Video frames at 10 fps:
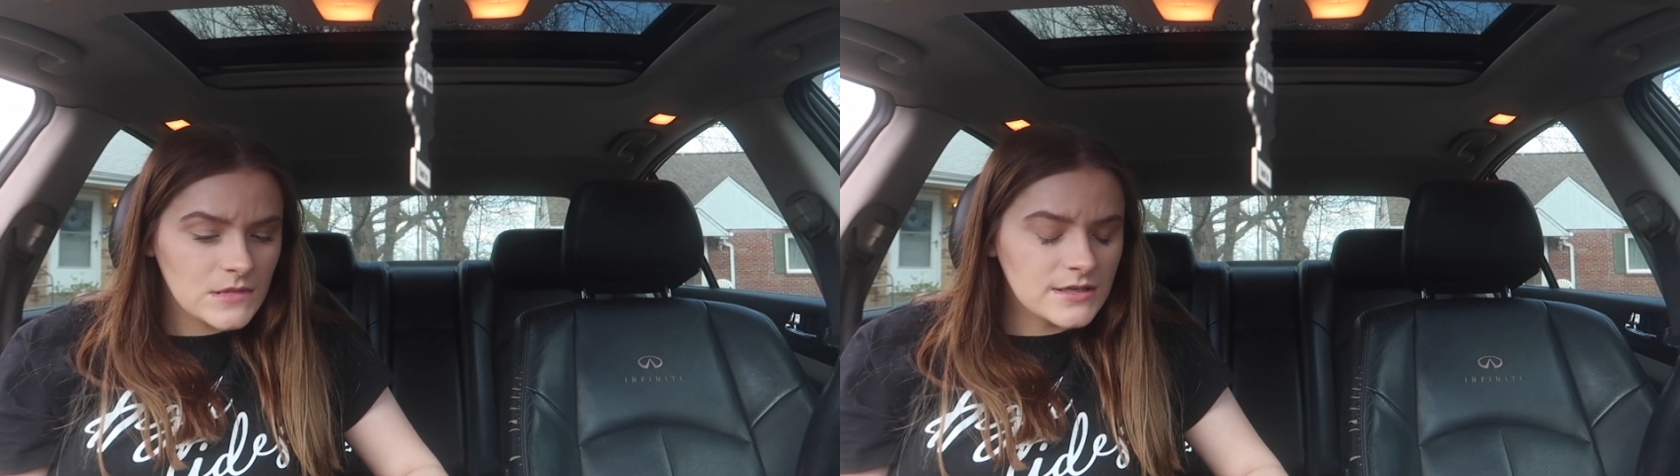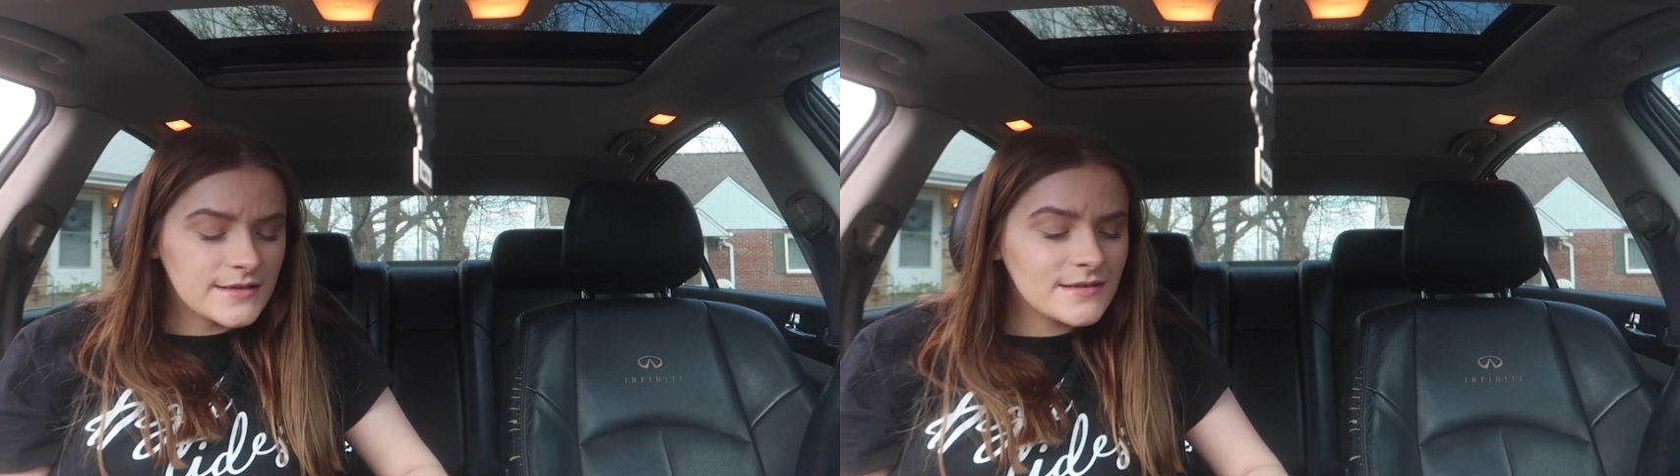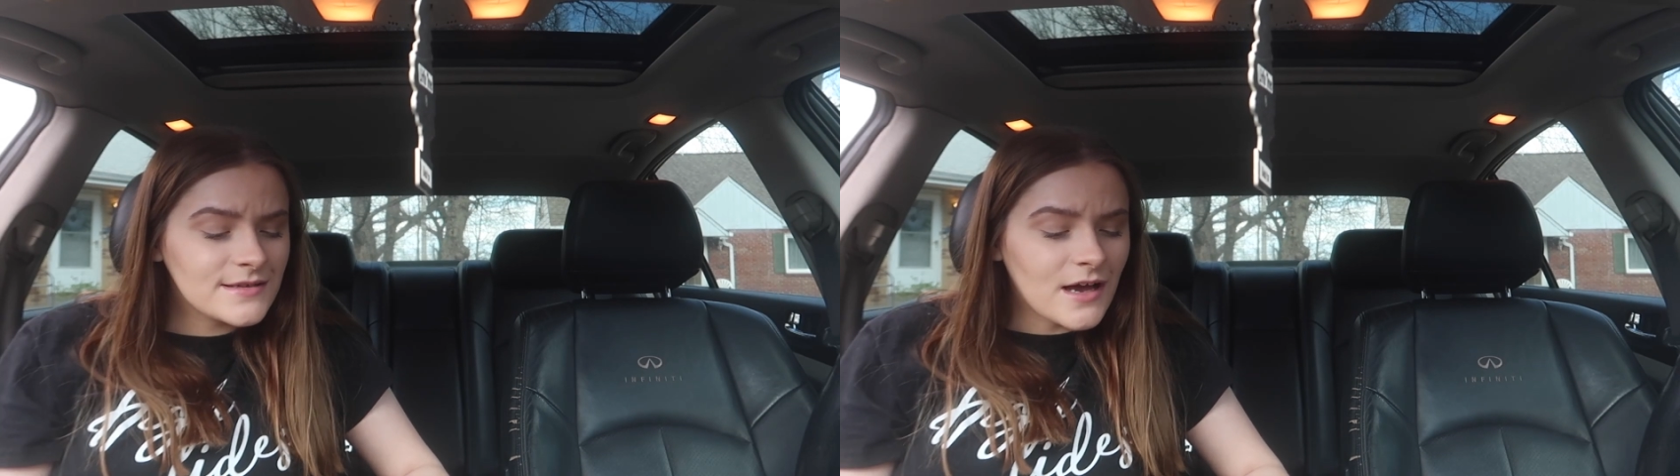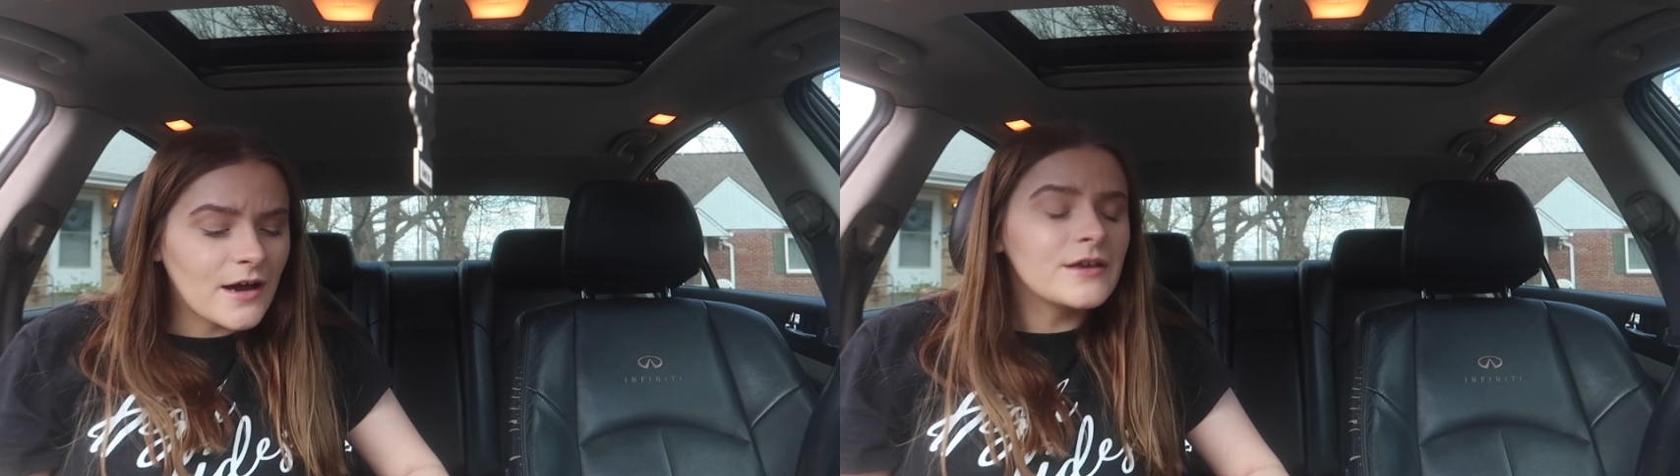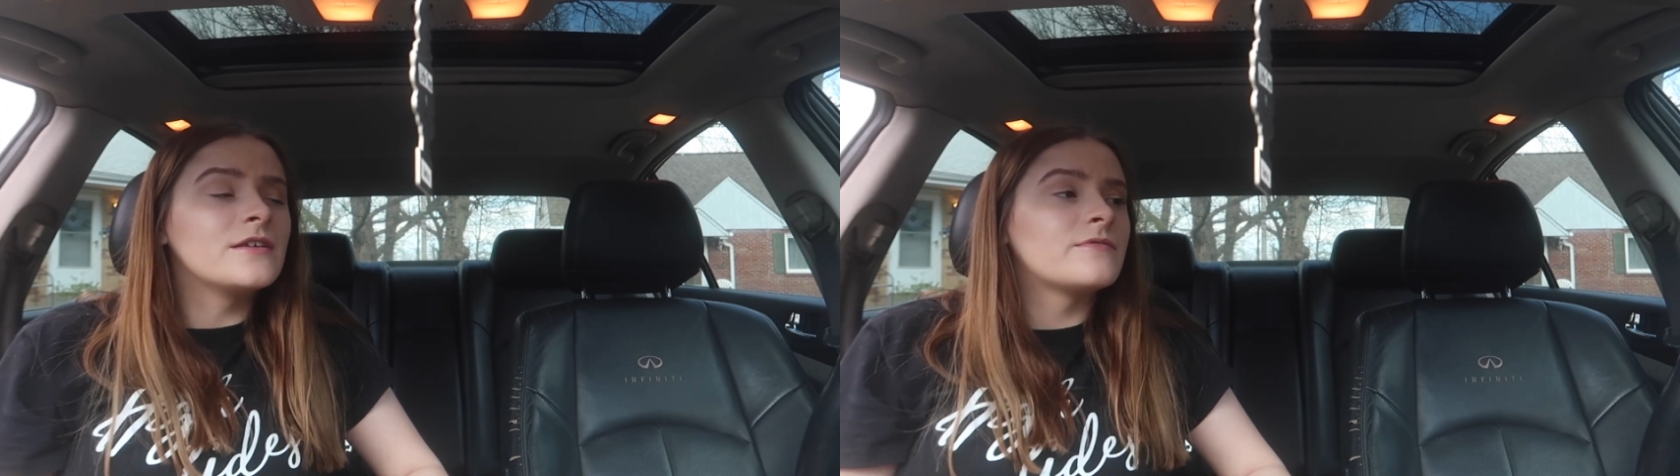This is
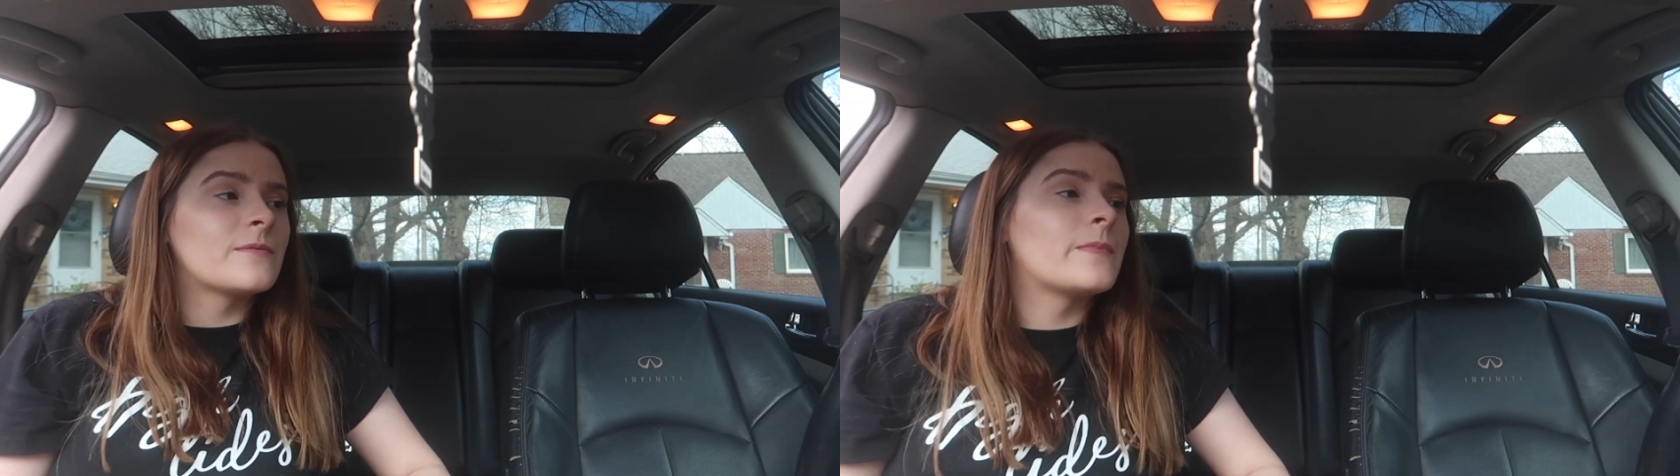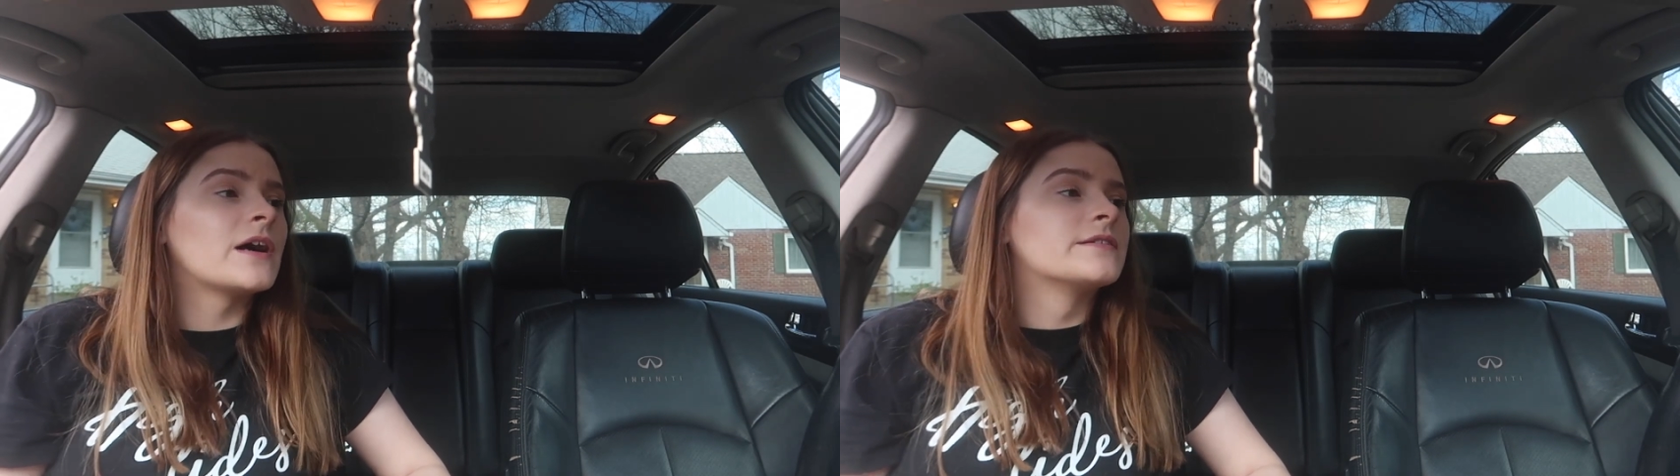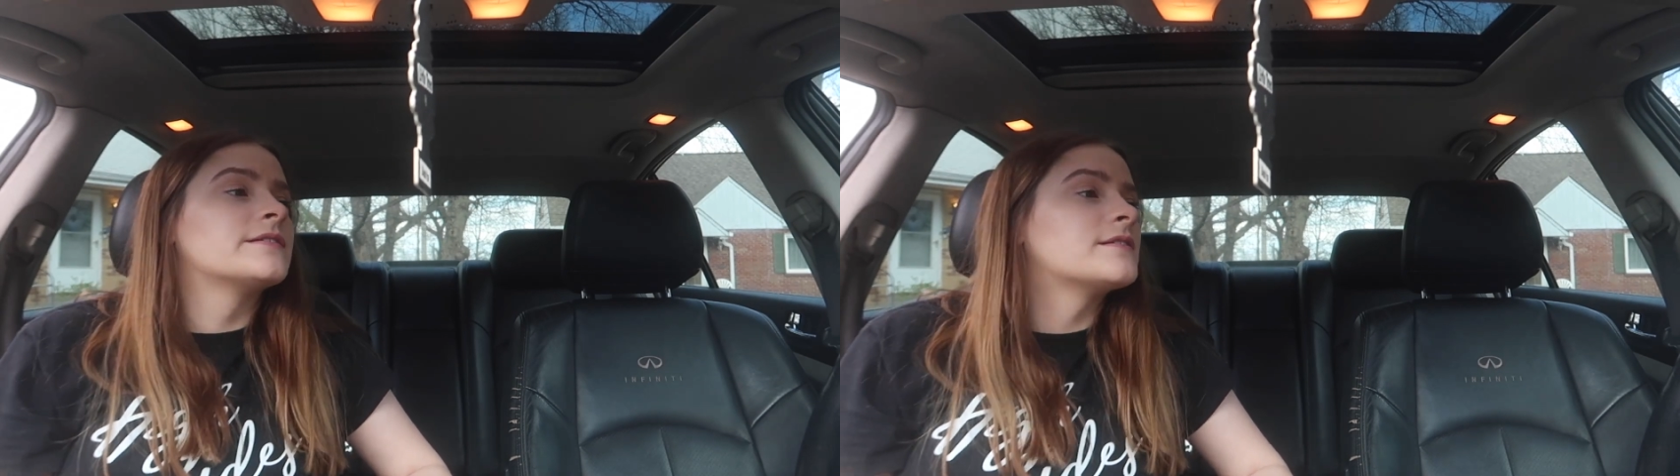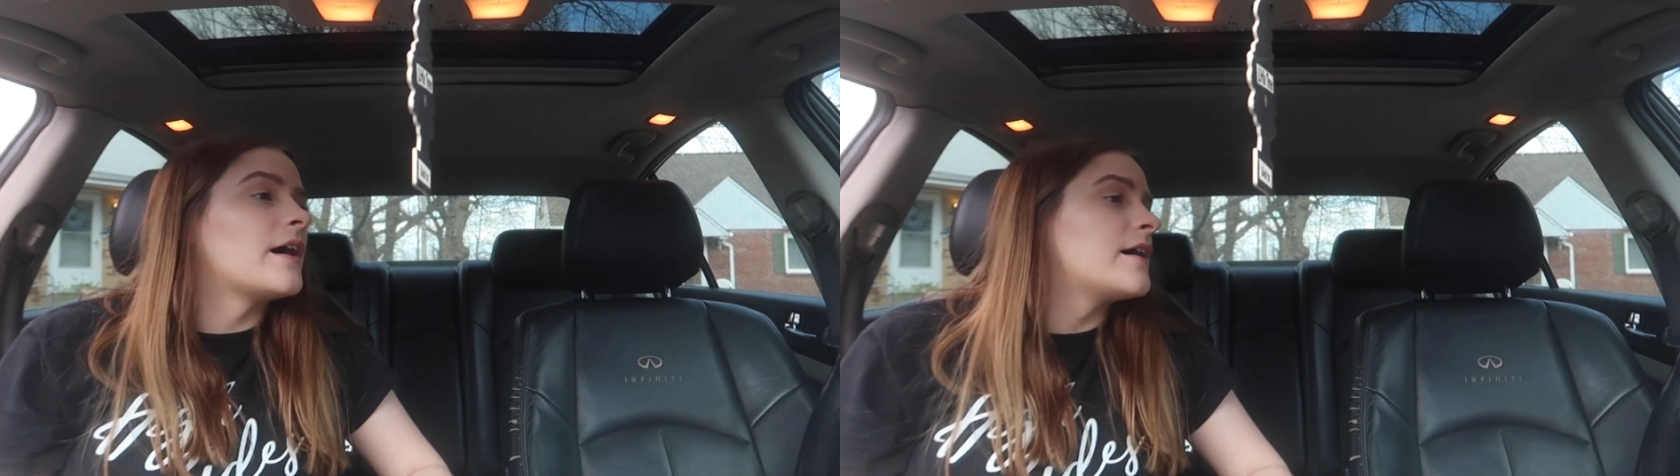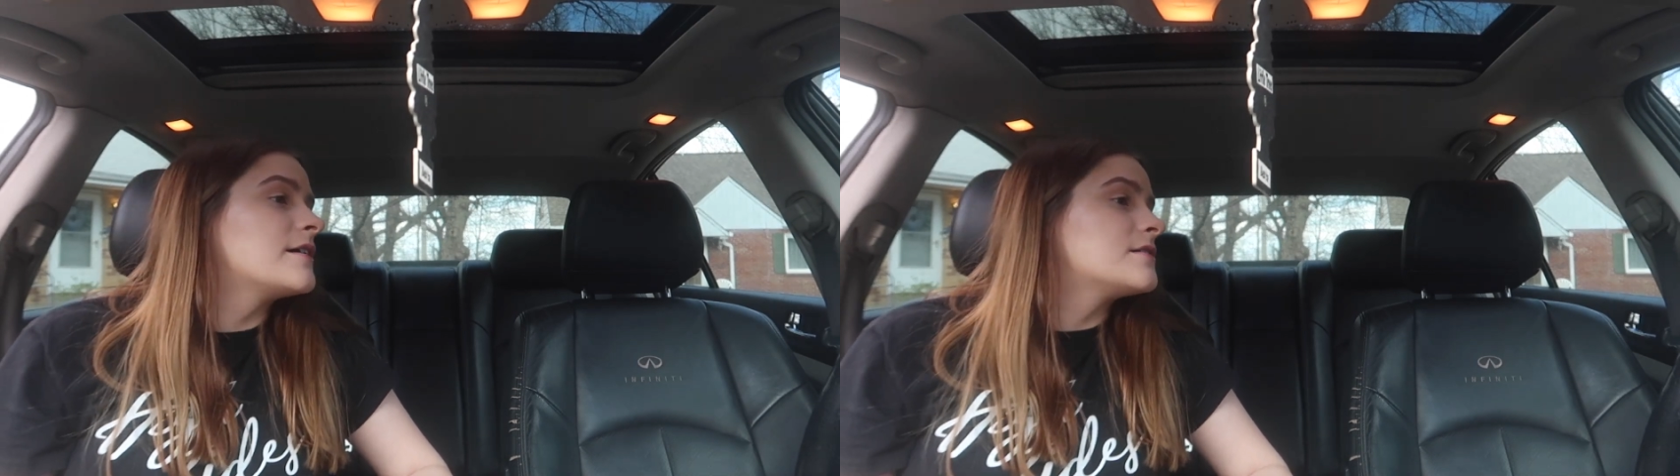not even my
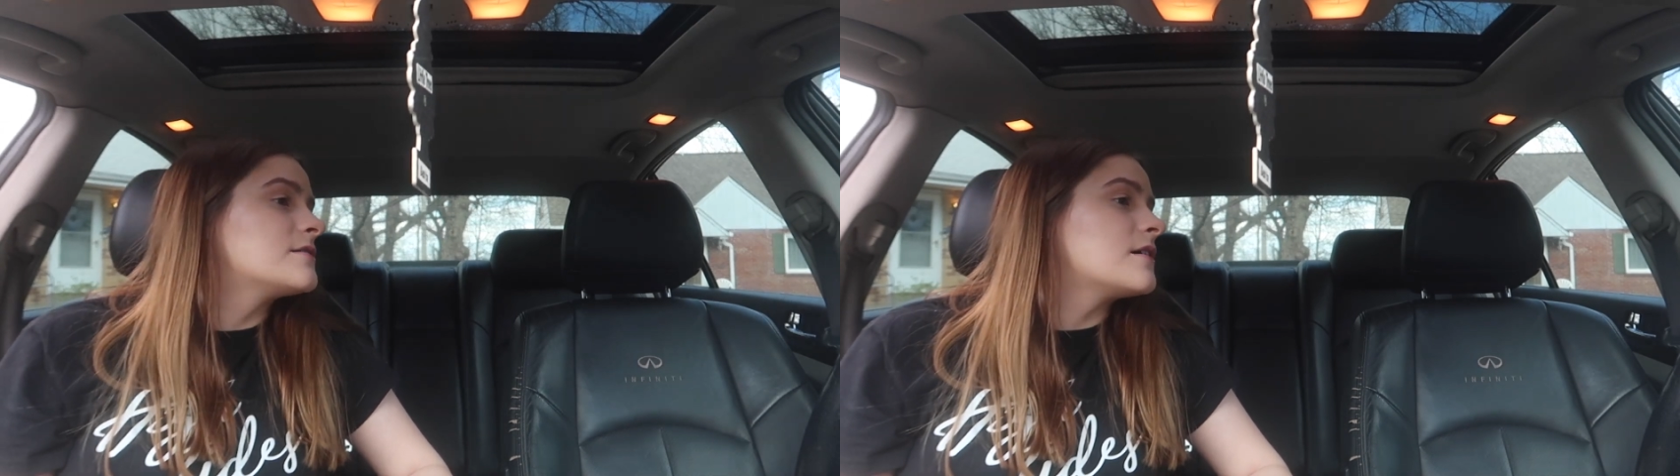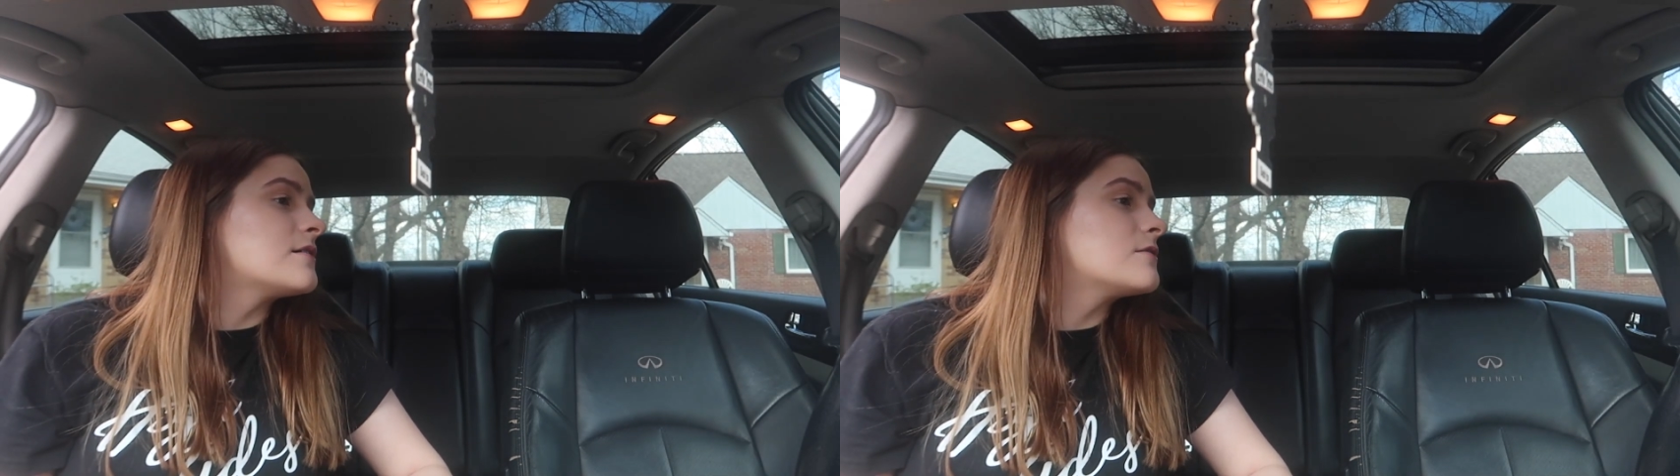size.